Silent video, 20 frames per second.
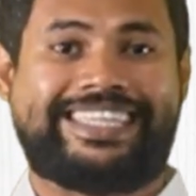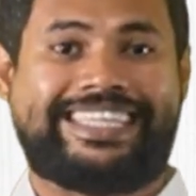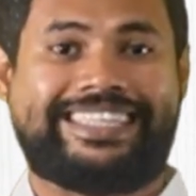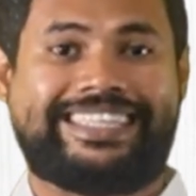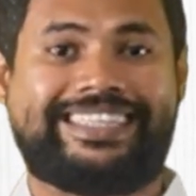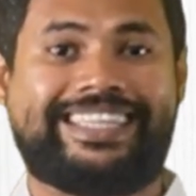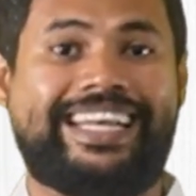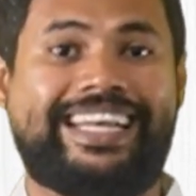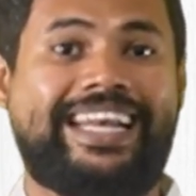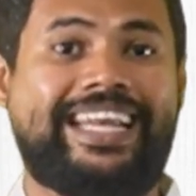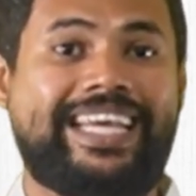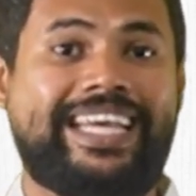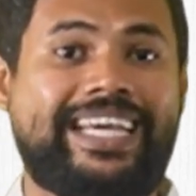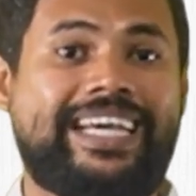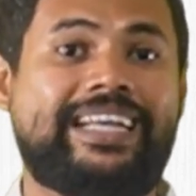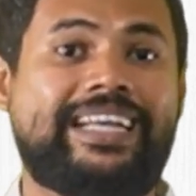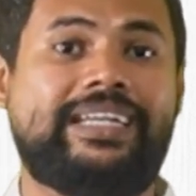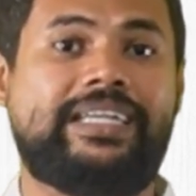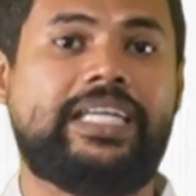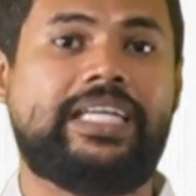the
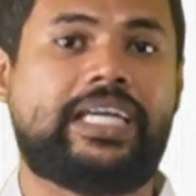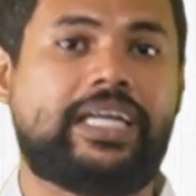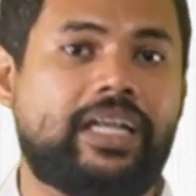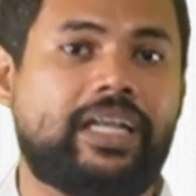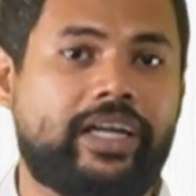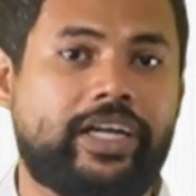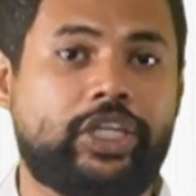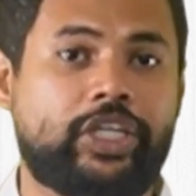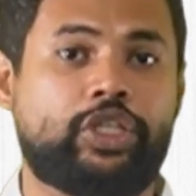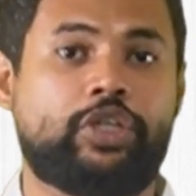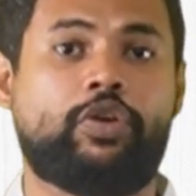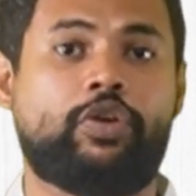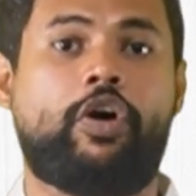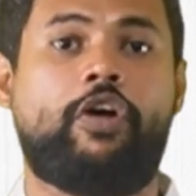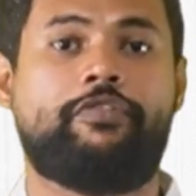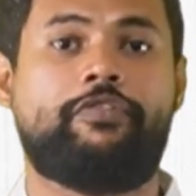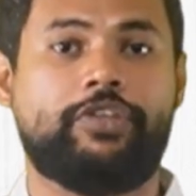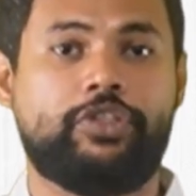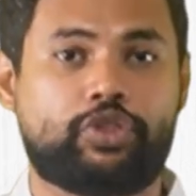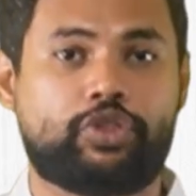legal declaration
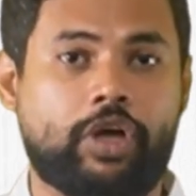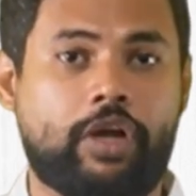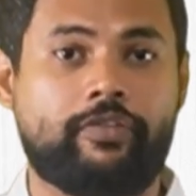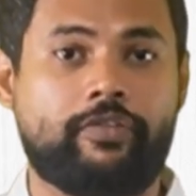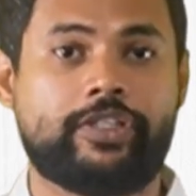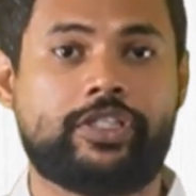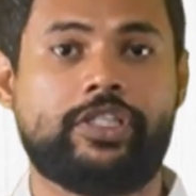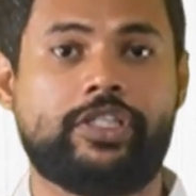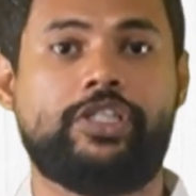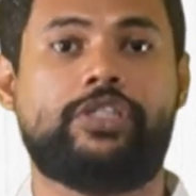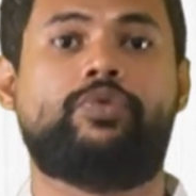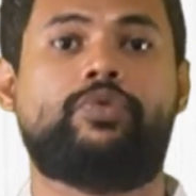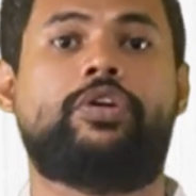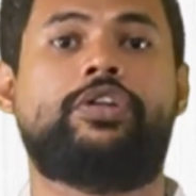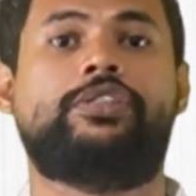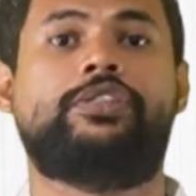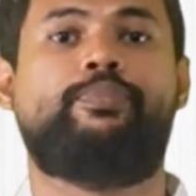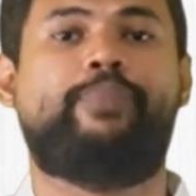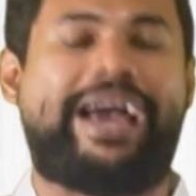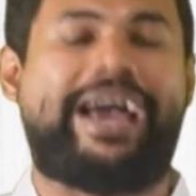of insolvency is what
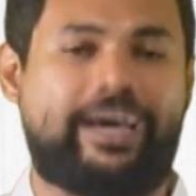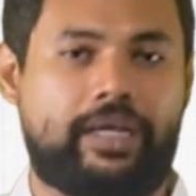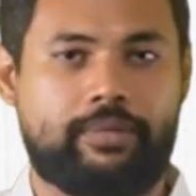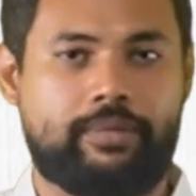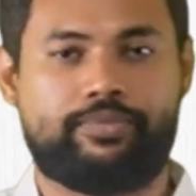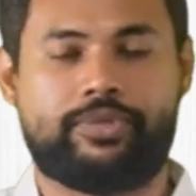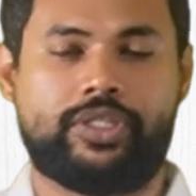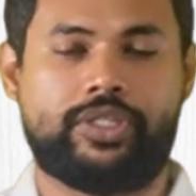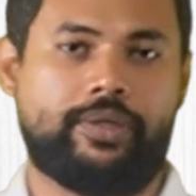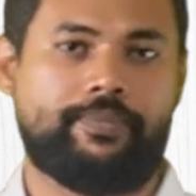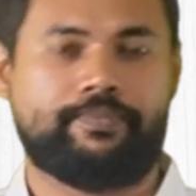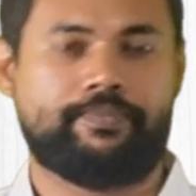is bankruptcy.